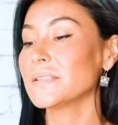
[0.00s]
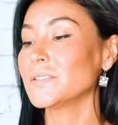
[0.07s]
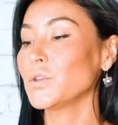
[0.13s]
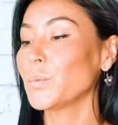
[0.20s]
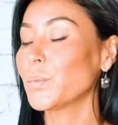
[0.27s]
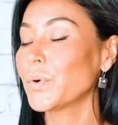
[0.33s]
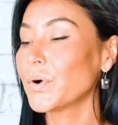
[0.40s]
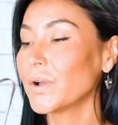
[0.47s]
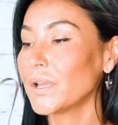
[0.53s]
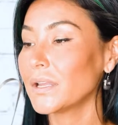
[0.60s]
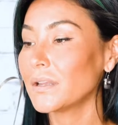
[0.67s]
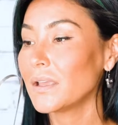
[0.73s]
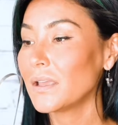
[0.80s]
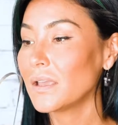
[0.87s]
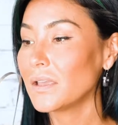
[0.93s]
is you
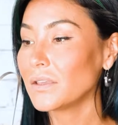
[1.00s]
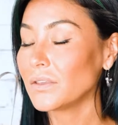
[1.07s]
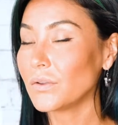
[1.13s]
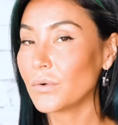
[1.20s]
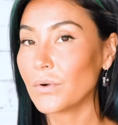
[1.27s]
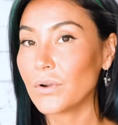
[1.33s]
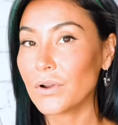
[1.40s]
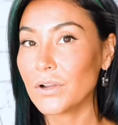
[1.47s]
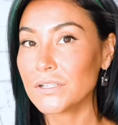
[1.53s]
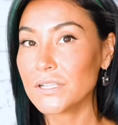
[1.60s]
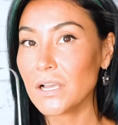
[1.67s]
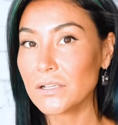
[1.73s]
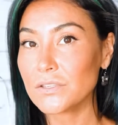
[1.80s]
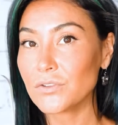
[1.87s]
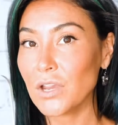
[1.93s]
put your
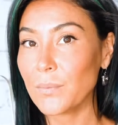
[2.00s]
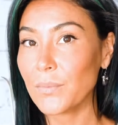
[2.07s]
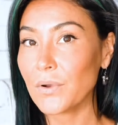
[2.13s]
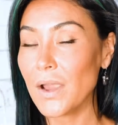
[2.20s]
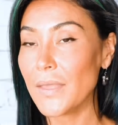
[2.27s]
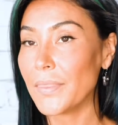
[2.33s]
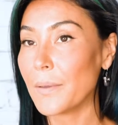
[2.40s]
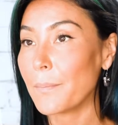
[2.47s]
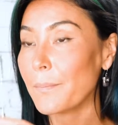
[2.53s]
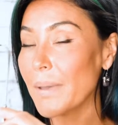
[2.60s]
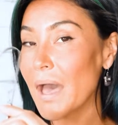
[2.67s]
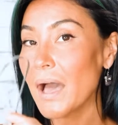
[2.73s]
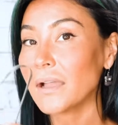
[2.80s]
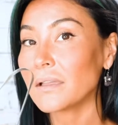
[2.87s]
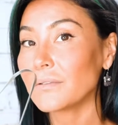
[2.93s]
tongue scraper at the
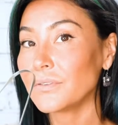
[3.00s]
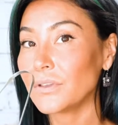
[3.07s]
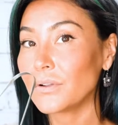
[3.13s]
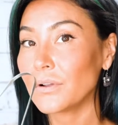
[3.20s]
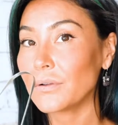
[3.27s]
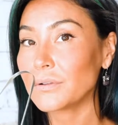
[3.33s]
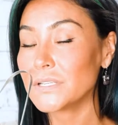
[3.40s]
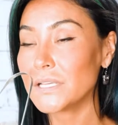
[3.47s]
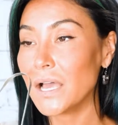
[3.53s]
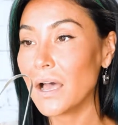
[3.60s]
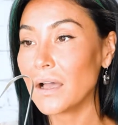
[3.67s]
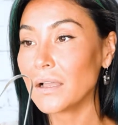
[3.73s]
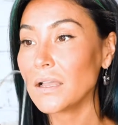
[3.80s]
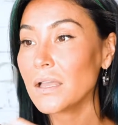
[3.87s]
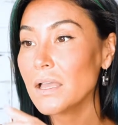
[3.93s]
back of your
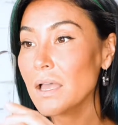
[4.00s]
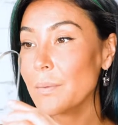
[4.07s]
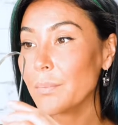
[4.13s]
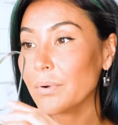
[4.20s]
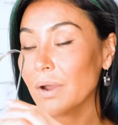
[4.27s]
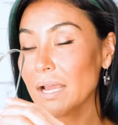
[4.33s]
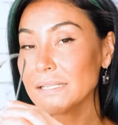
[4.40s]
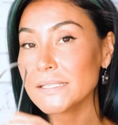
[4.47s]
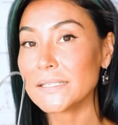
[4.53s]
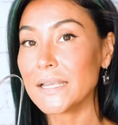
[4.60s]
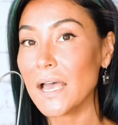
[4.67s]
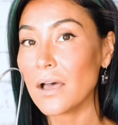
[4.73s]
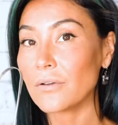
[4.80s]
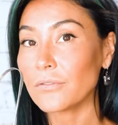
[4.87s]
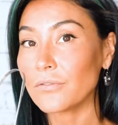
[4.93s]
tongue press
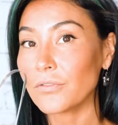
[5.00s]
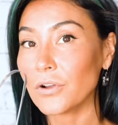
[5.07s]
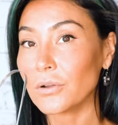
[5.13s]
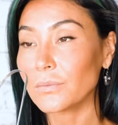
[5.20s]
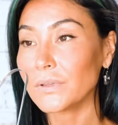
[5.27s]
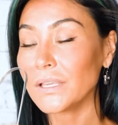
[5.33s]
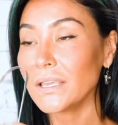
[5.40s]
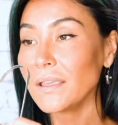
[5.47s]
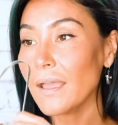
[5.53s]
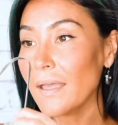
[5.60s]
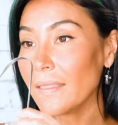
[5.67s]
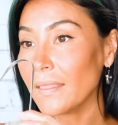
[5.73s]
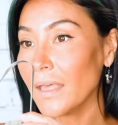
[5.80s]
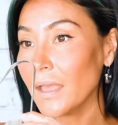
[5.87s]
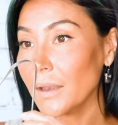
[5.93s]
down firmly
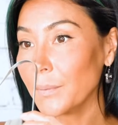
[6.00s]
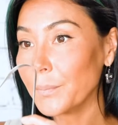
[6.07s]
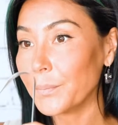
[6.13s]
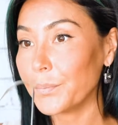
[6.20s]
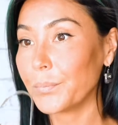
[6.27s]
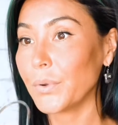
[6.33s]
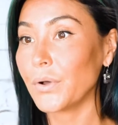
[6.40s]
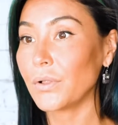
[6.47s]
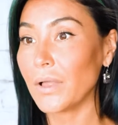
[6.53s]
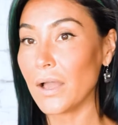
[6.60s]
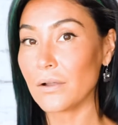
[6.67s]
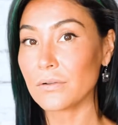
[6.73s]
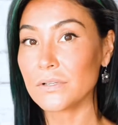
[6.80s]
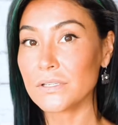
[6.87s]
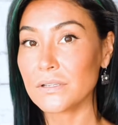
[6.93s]
and then pull
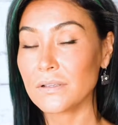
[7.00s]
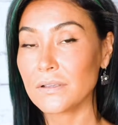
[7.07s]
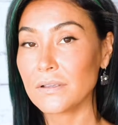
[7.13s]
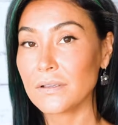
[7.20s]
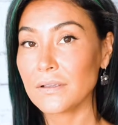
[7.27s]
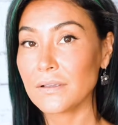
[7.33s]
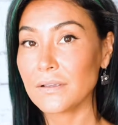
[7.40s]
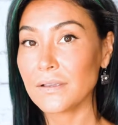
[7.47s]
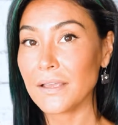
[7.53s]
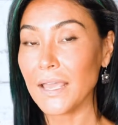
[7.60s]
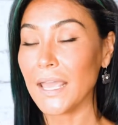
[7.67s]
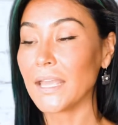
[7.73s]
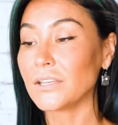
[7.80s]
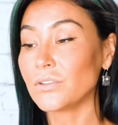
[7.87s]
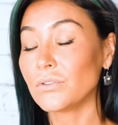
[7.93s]
out.
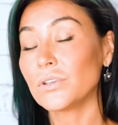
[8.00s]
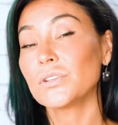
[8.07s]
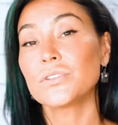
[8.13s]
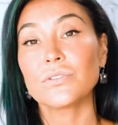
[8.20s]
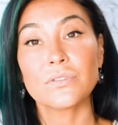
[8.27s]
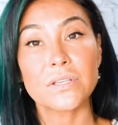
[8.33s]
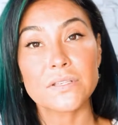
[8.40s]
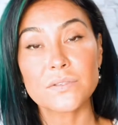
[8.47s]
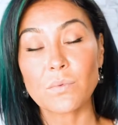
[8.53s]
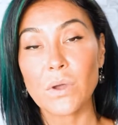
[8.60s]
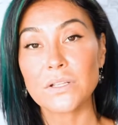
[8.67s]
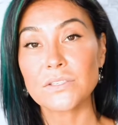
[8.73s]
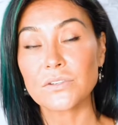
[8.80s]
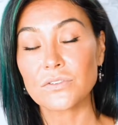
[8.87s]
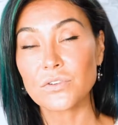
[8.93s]
And you can do this
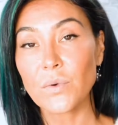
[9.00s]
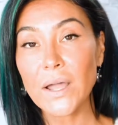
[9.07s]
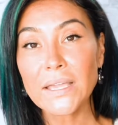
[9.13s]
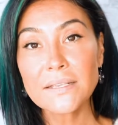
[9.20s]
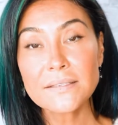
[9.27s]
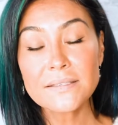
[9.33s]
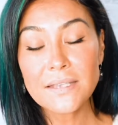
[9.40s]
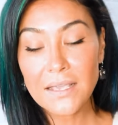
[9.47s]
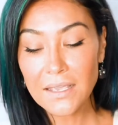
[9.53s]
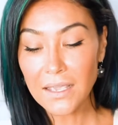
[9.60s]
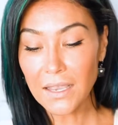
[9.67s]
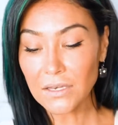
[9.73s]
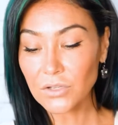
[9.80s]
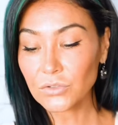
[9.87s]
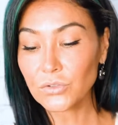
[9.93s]
once or twice
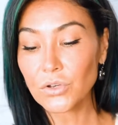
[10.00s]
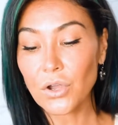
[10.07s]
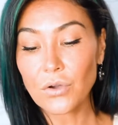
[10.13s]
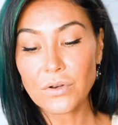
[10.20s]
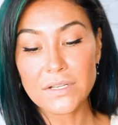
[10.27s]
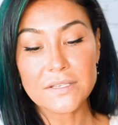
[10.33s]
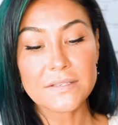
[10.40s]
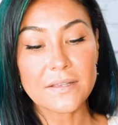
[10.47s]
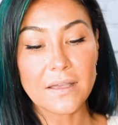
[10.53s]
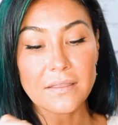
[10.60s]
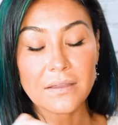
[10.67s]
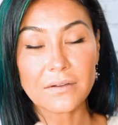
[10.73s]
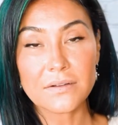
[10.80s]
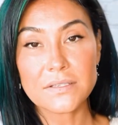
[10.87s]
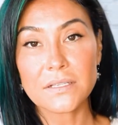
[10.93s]
and you'll notice that
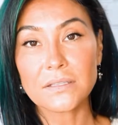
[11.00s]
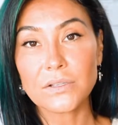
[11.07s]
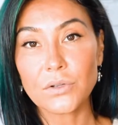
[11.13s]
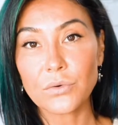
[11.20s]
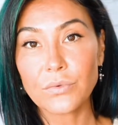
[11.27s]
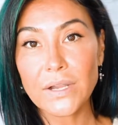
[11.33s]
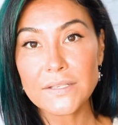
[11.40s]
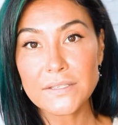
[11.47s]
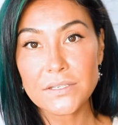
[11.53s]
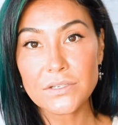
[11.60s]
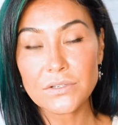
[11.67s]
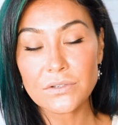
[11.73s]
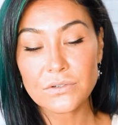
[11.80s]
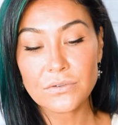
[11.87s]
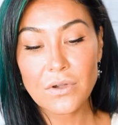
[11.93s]
there is a little
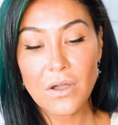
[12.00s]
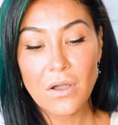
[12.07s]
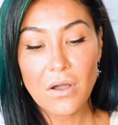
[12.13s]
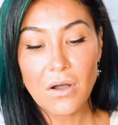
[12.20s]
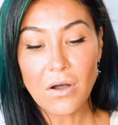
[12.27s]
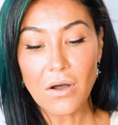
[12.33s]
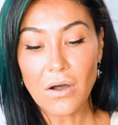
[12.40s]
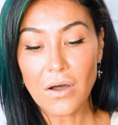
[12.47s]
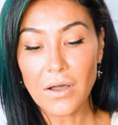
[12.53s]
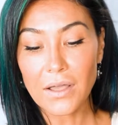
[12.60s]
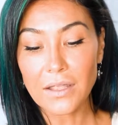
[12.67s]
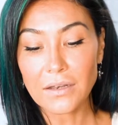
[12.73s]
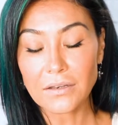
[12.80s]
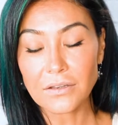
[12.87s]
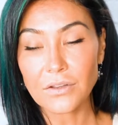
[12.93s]
residue
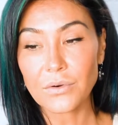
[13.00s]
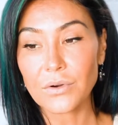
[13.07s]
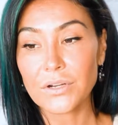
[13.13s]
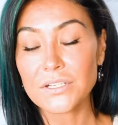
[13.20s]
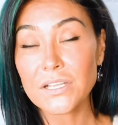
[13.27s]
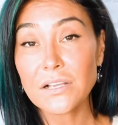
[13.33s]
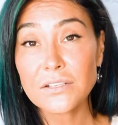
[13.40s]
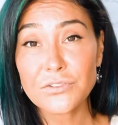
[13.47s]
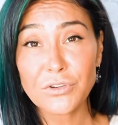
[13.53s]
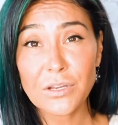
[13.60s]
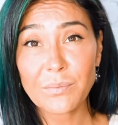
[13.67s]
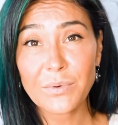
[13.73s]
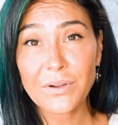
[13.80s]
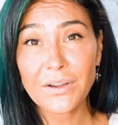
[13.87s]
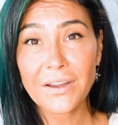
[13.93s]
on your tongue
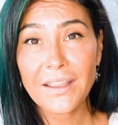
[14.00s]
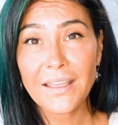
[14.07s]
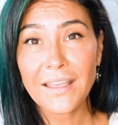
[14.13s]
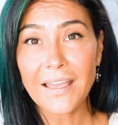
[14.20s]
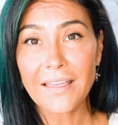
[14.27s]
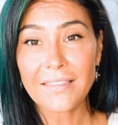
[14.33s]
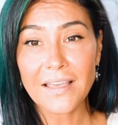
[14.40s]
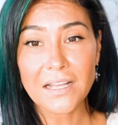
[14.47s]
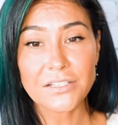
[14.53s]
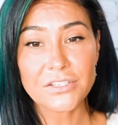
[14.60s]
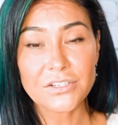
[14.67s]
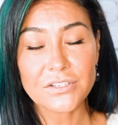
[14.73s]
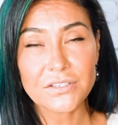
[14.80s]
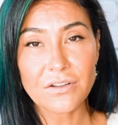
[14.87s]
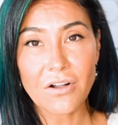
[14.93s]
scraper and
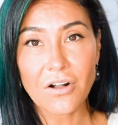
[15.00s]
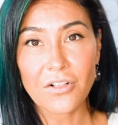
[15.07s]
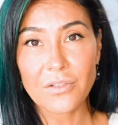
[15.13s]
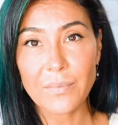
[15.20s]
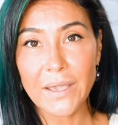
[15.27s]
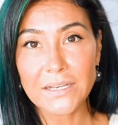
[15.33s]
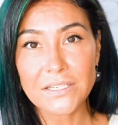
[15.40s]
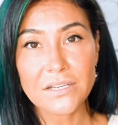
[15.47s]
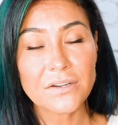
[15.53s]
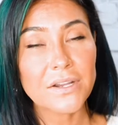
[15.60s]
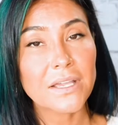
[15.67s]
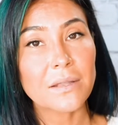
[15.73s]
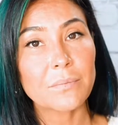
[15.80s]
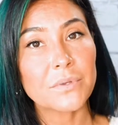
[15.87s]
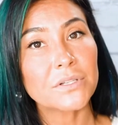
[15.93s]
that's just all the
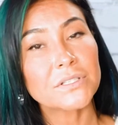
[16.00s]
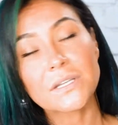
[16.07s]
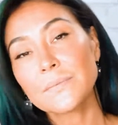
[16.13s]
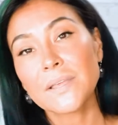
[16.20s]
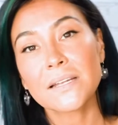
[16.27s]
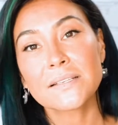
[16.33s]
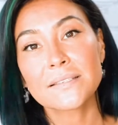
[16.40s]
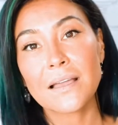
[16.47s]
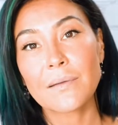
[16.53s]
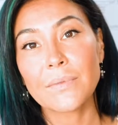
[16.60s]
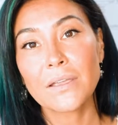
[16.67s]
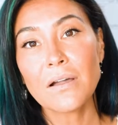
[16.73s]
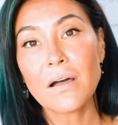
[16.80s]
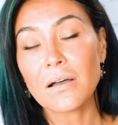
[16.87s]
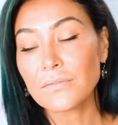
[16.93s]
bacteria and buildup that is
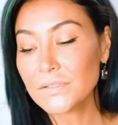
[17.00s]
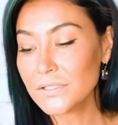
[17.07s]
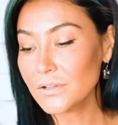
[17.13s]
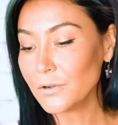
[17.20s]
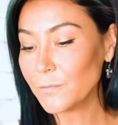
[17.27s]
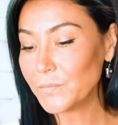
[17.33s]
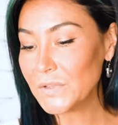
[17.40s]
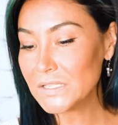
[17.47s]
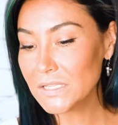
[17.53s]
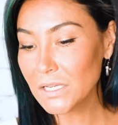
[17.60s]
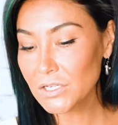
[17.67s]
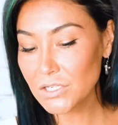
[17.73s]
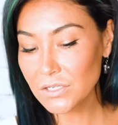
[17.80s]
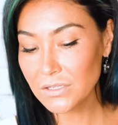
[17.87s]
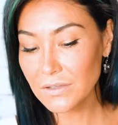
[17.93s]
coming off. So it's
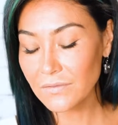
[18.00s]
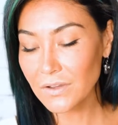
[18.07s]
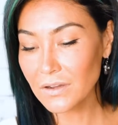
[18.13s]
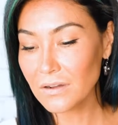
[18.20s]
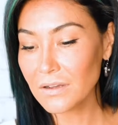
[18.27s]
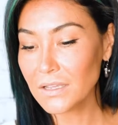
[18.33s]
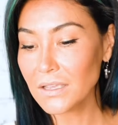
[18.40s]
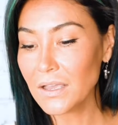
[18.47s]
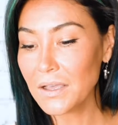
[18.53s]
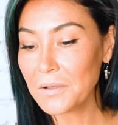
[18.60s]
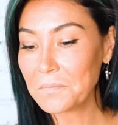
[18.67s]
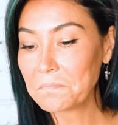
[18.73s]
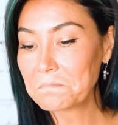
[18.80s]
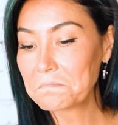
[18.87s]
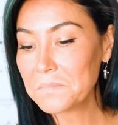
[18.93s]
actually very
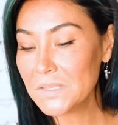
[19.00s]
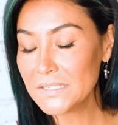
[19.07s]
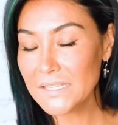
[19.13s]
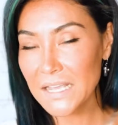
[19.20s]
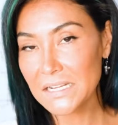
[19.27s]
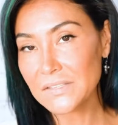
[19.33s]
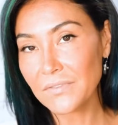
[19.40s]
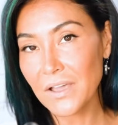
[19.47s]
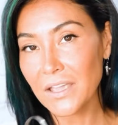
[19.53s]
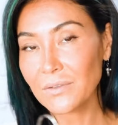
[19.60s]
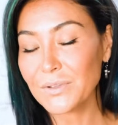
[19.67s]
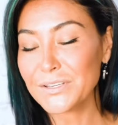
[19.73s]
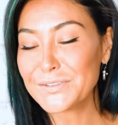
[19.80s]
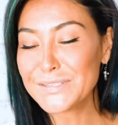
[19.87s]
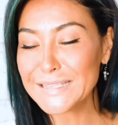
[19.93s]
um,
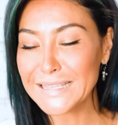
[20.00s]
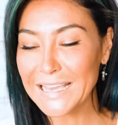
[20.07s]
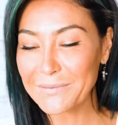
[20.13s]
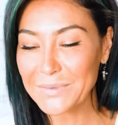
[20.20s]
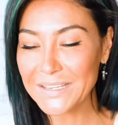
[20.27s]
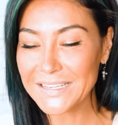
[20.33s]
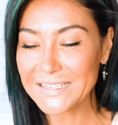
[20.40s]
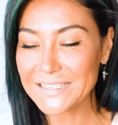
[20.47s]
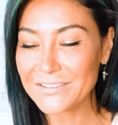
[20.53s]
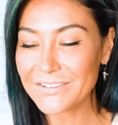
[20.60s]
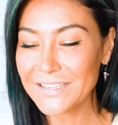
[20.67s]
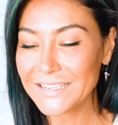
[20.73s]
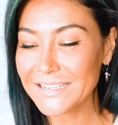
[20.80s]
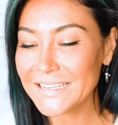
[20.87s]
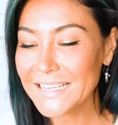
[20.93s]
satisfying when you see that because you
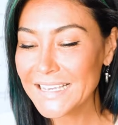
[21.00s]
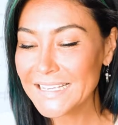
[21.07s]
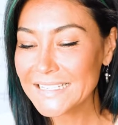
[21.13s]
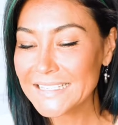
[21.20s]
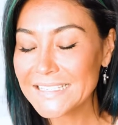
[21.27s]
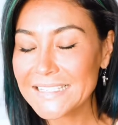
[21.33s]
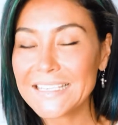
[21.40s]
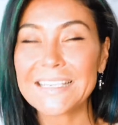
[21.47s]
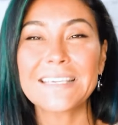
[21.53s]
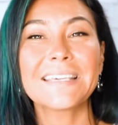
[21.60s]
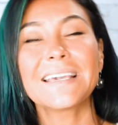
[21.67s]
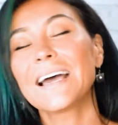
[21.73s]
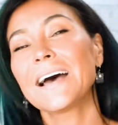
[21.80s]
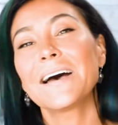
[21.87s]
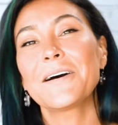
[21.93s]
can
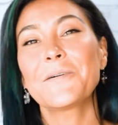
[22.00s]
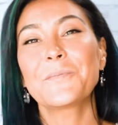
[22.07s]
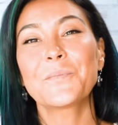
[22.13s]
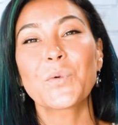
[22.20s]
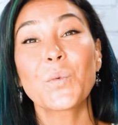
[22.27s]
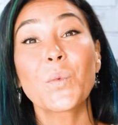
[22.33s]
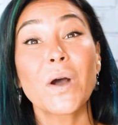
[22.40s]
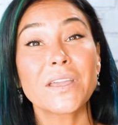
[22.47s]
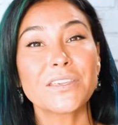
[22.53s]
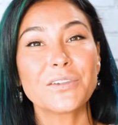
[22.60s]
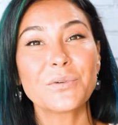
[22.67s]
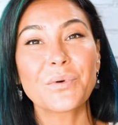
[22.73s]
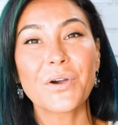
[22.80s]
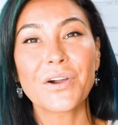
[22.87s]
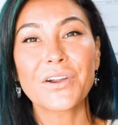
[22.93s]
see um, what
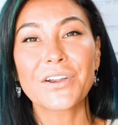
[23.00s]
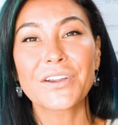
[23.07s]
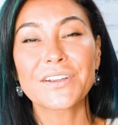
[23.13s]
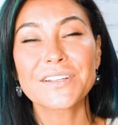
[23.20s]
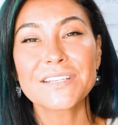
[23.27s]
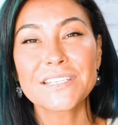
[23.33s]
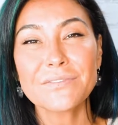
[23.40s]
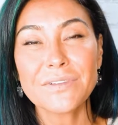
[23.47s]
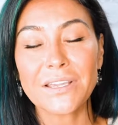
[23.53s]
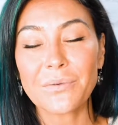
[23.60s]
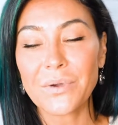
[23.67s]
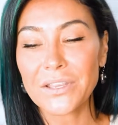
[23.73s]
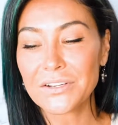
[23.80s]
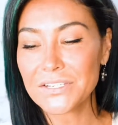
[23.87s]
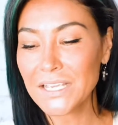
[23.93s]
you are doing
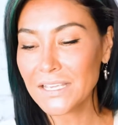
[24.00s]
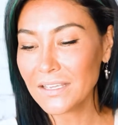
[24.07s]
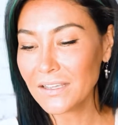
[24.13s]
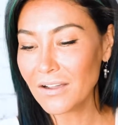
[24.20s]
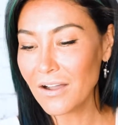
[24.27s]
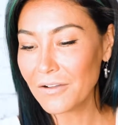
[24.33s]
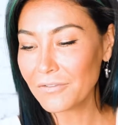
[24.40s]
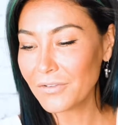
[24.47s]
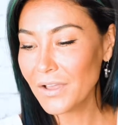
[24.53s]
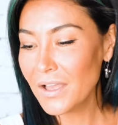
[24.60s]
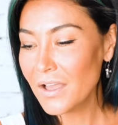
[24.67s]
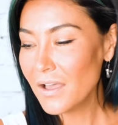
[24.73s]
and what you're taking off.